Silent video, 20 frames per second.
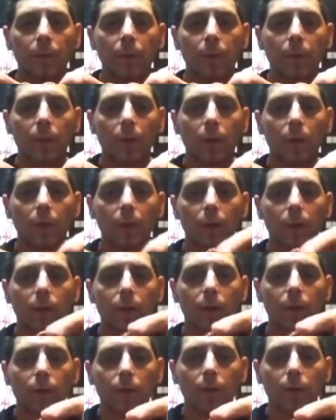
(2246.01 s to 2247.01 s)
okay,
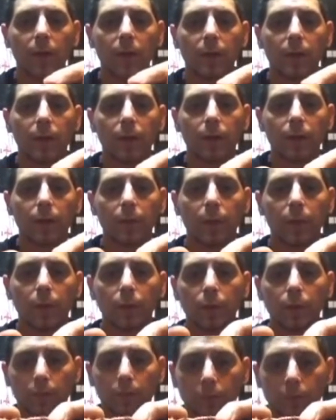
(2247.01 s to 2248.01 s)
right there in the middle
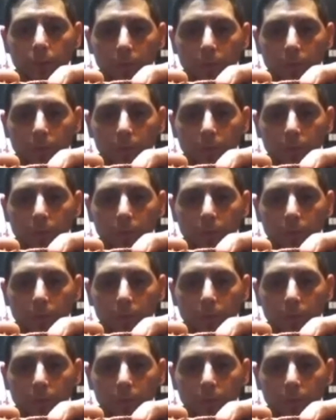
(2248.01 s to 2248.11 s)
where